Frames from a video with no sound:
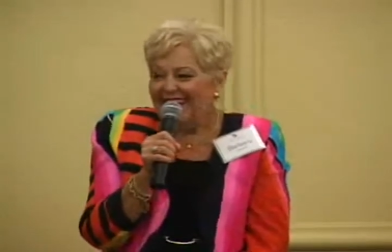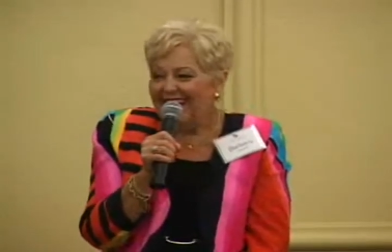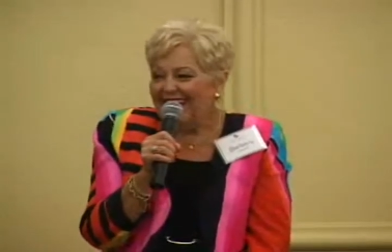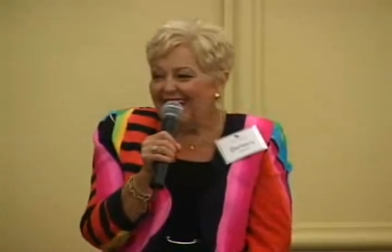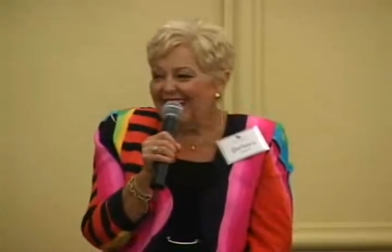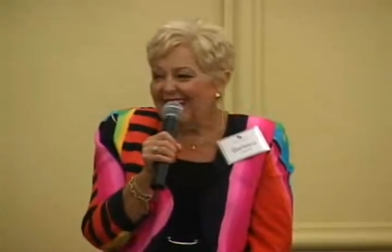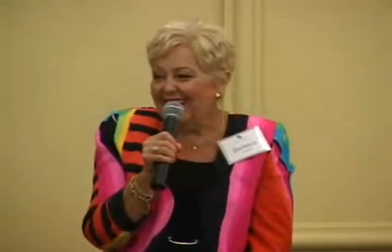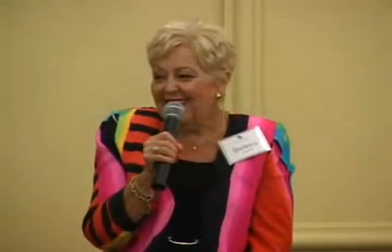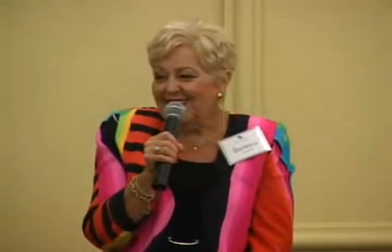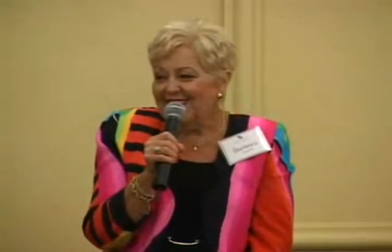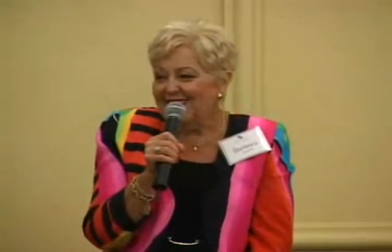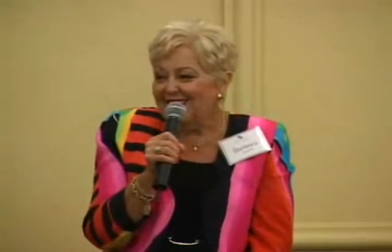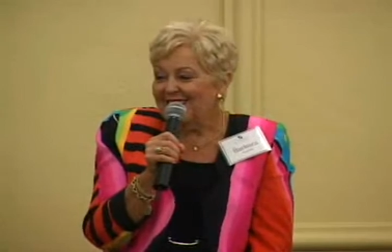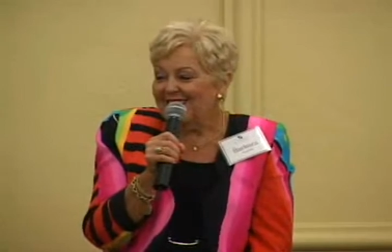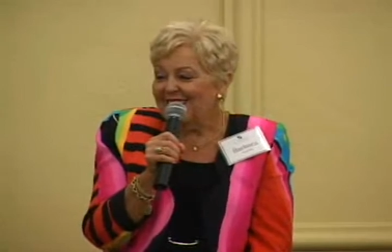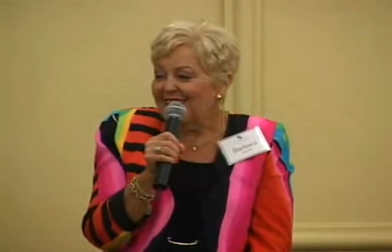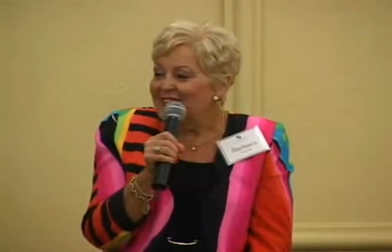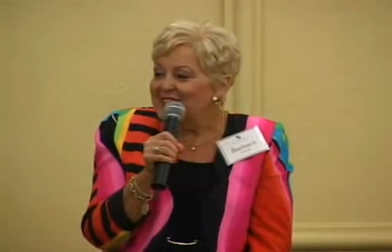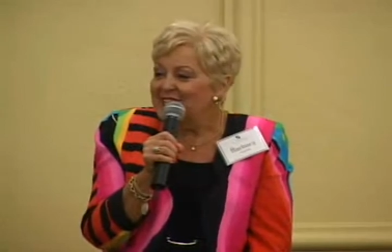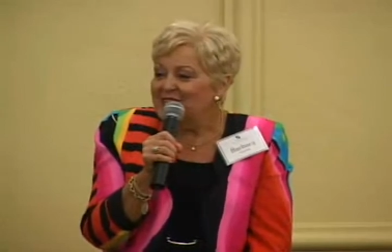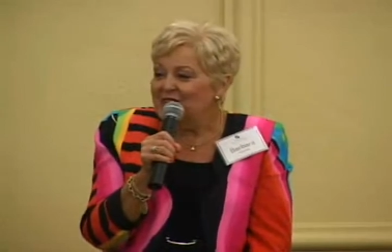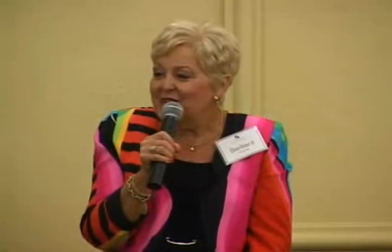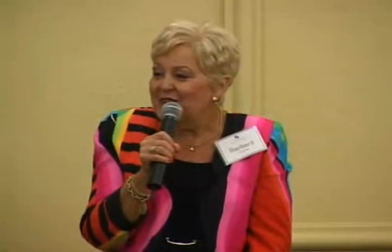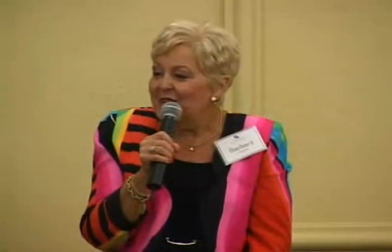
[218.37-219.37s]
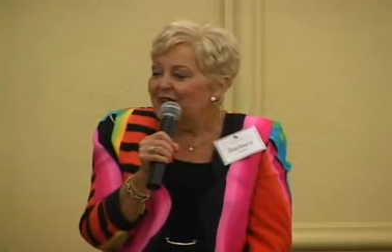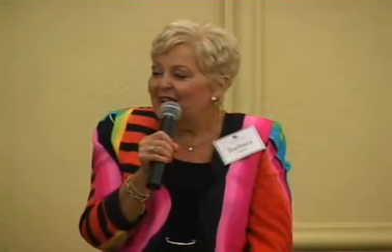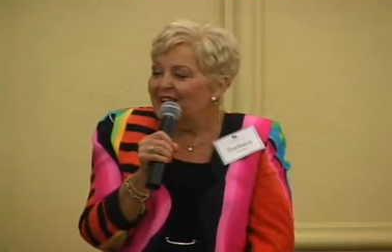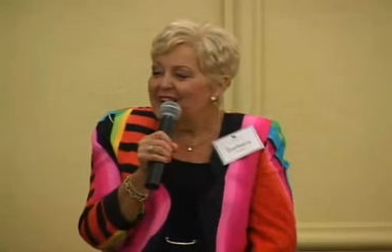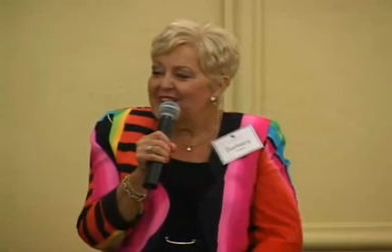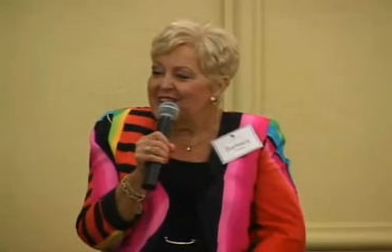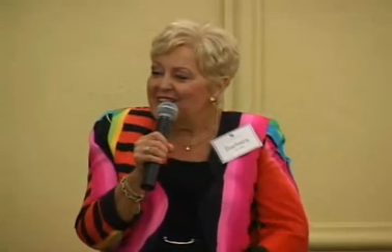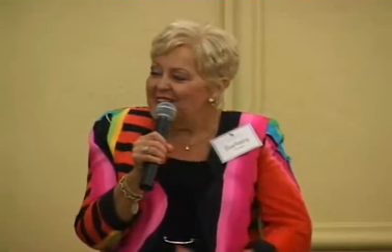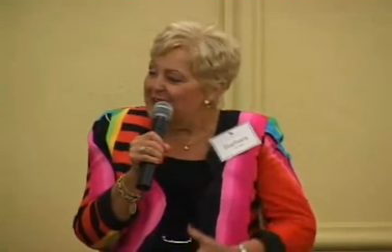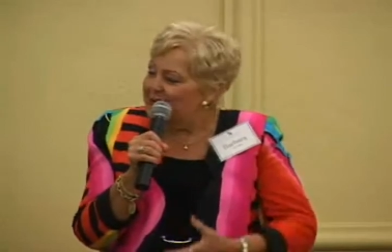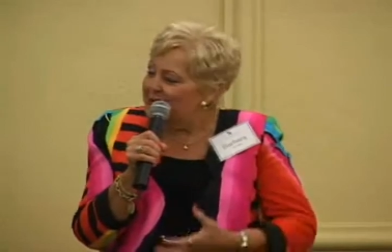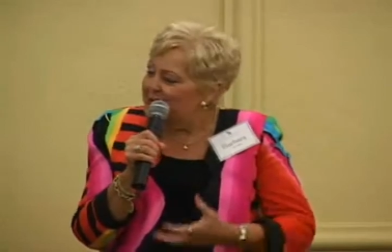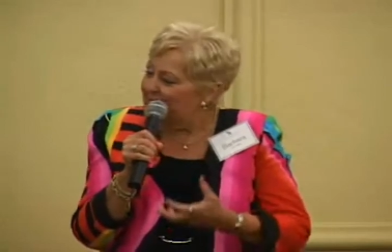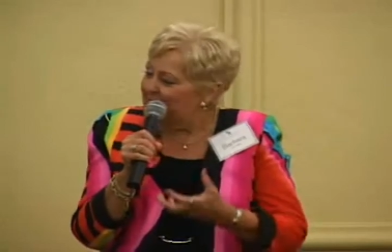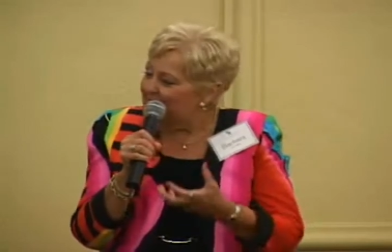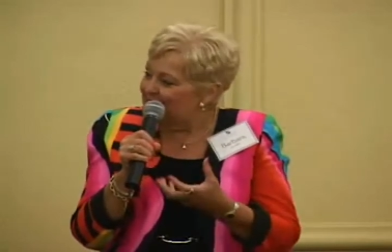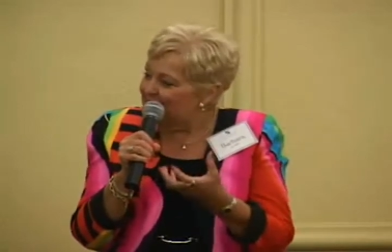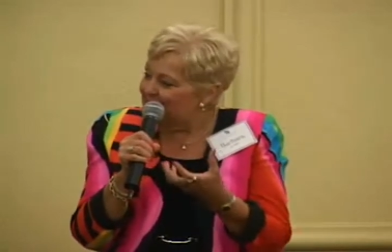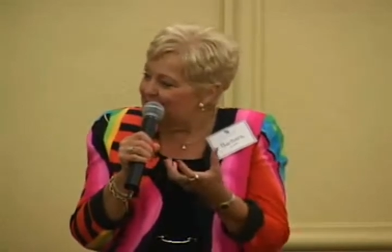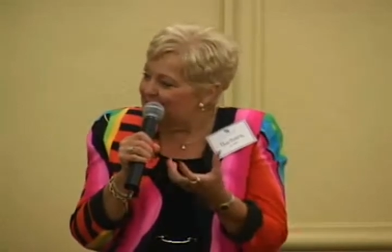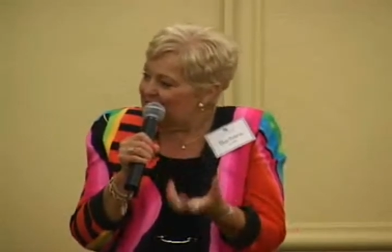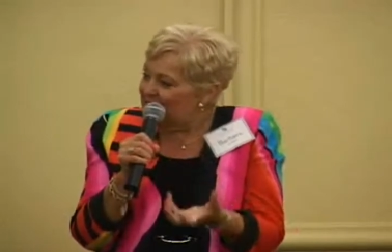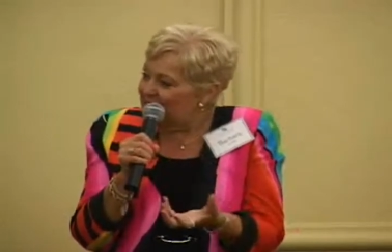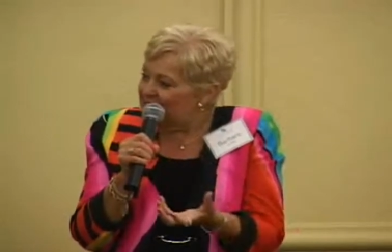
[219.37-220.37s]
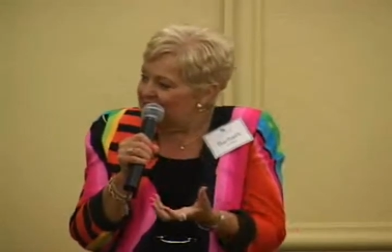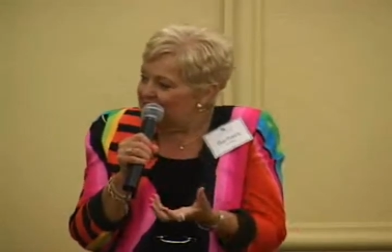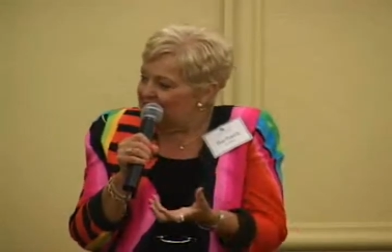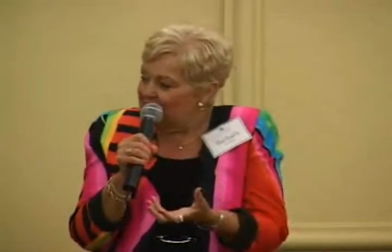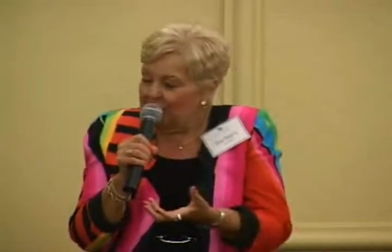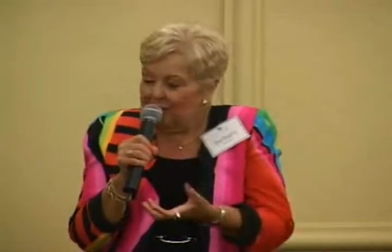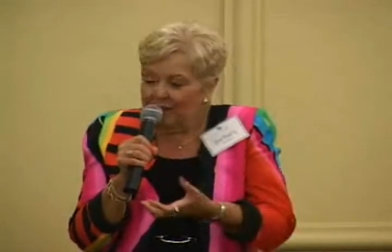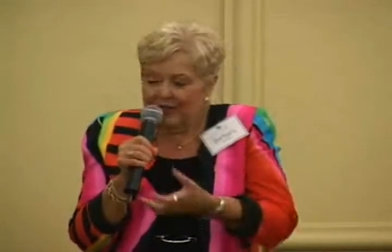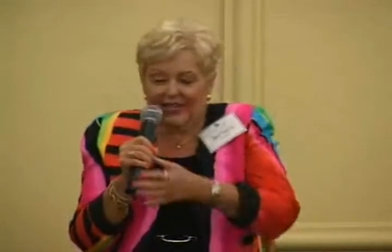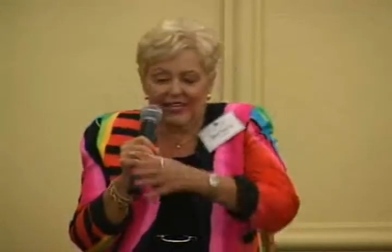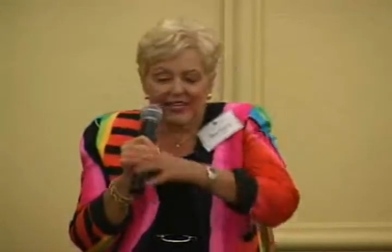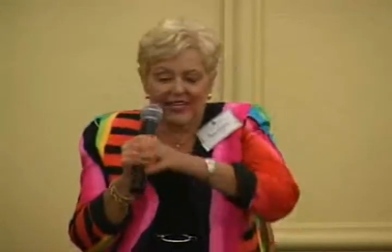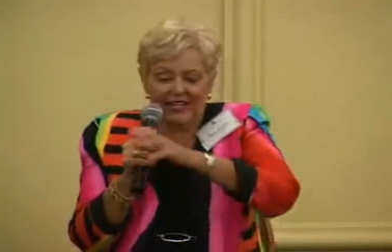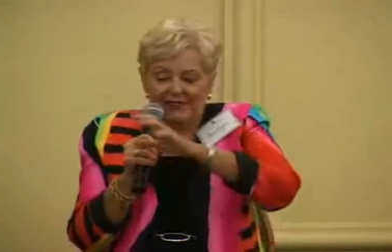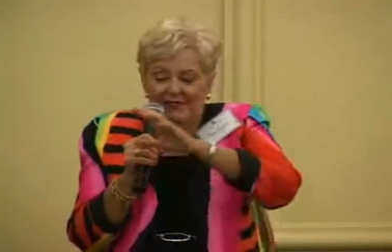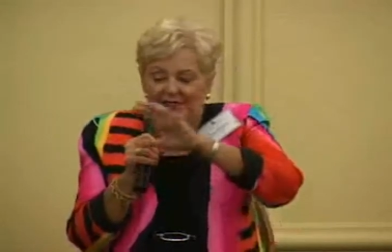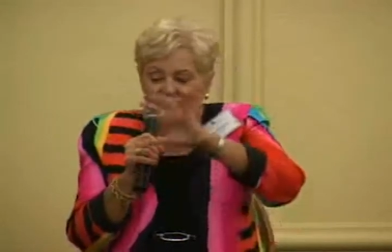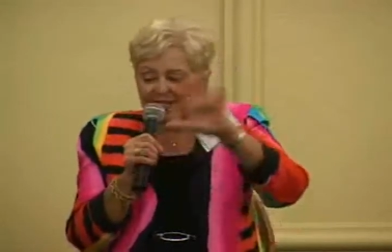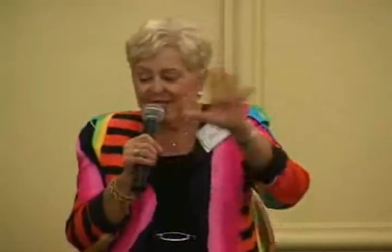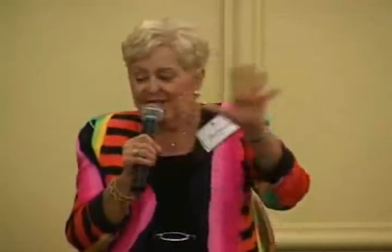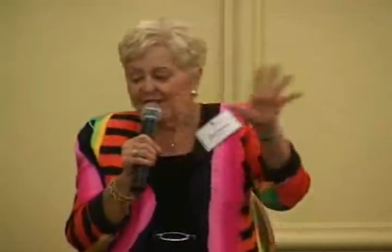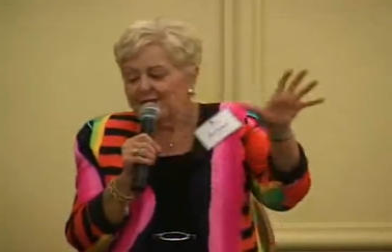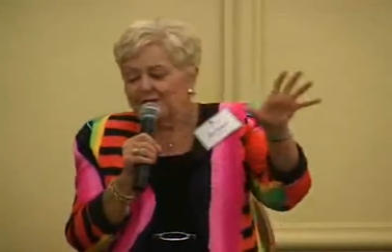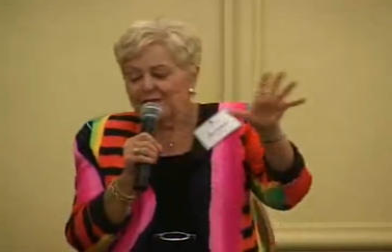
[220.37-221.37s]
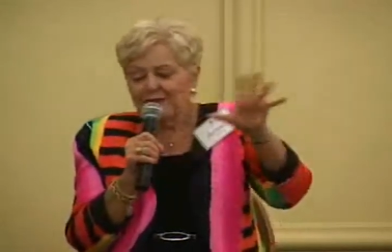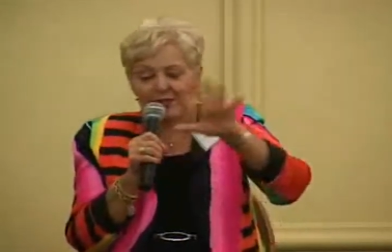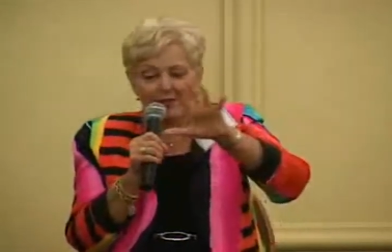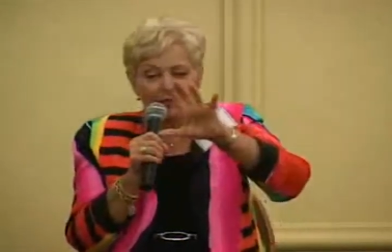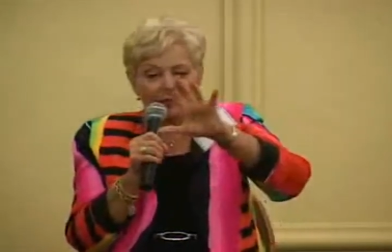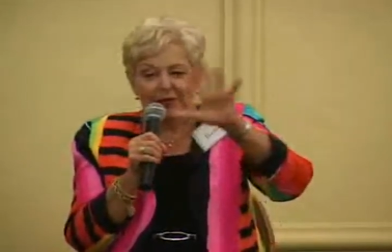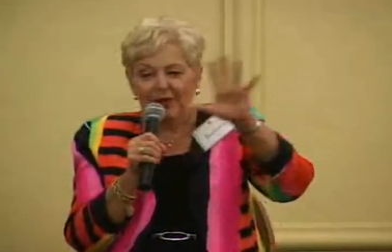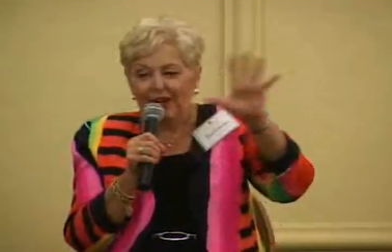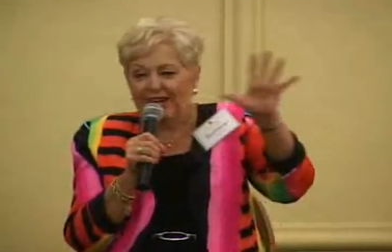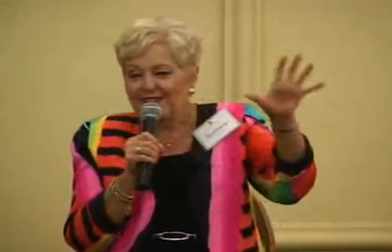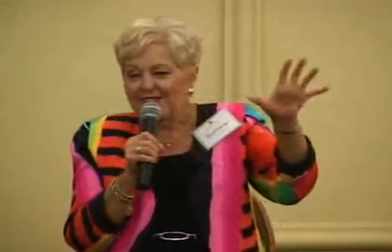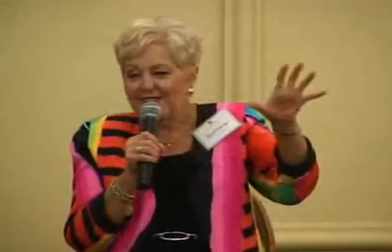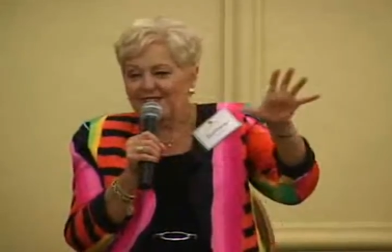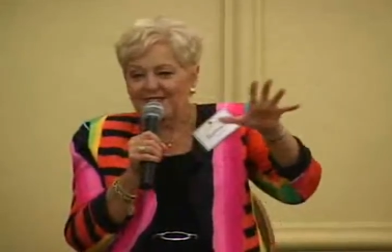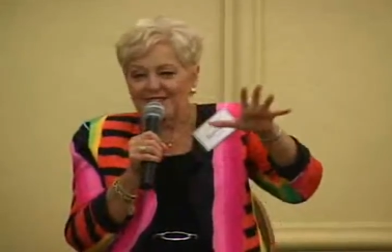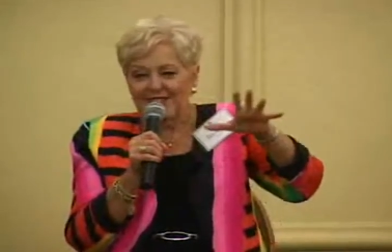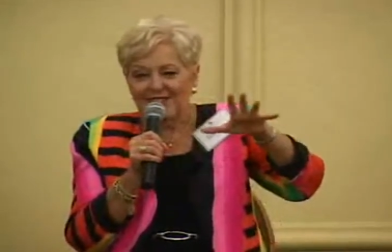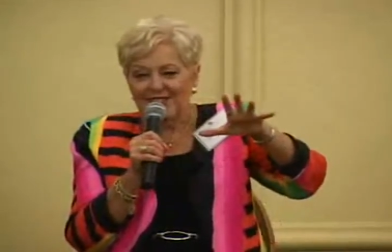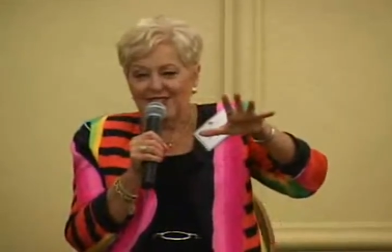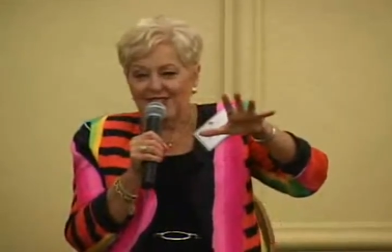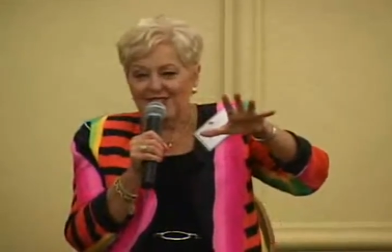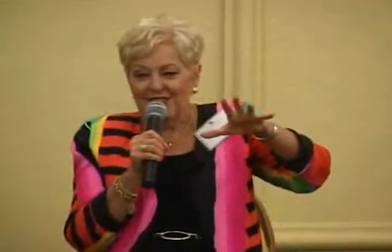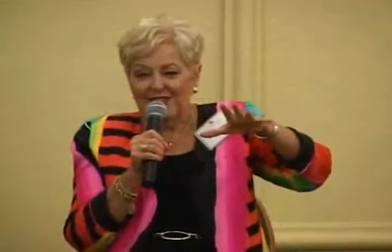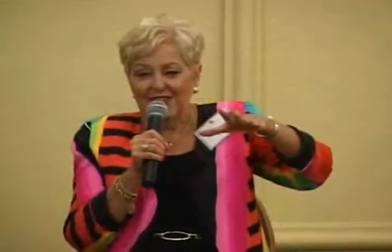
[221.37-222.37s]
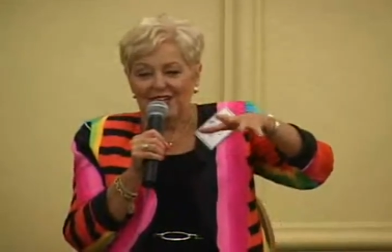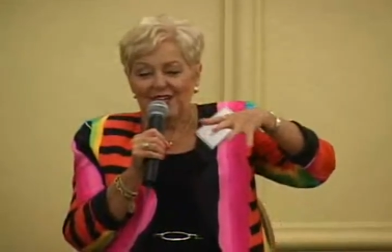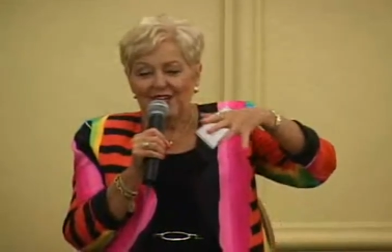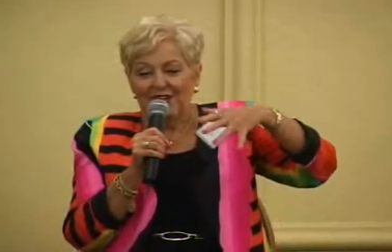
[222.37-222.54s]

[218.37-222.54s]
And, you know, I think we can start there. We can have systems and processes